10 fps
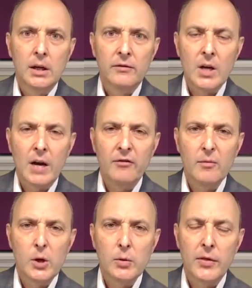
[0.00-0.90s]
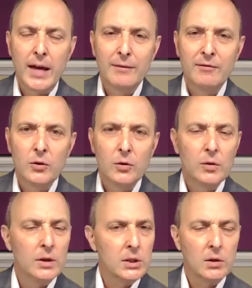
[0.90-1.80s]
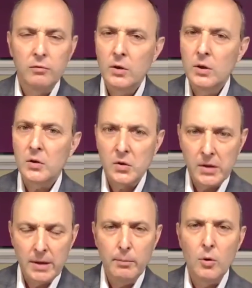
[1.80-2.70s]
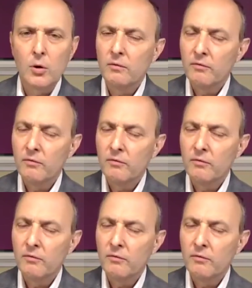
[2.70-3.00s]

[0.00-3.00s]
If you're not familiar with ThankView, it's a real simple,